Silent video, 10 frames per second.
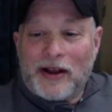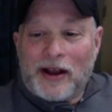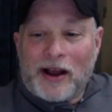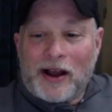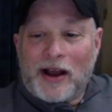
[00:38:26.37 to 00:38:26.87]

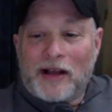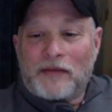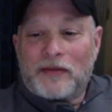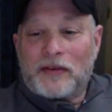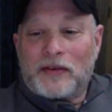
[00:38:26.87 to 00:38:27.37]

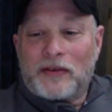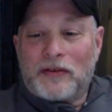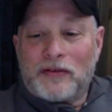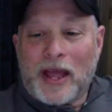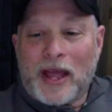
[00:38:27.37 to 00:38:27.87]

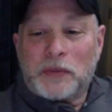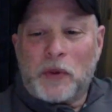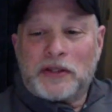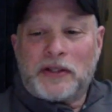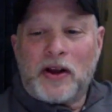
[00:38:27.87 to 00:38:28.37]
Lance
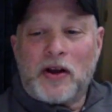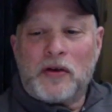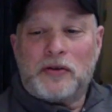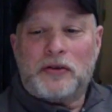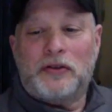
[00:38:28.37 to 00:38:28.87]
wants to
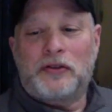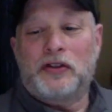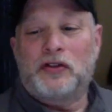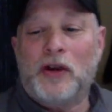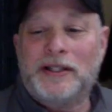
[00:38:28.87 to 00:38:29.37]
know,
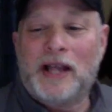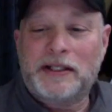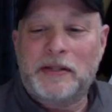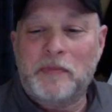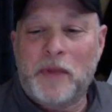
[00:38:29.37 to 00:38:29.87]
Detroit's
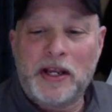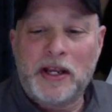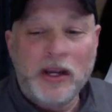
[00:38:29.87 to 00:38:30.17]
got some money.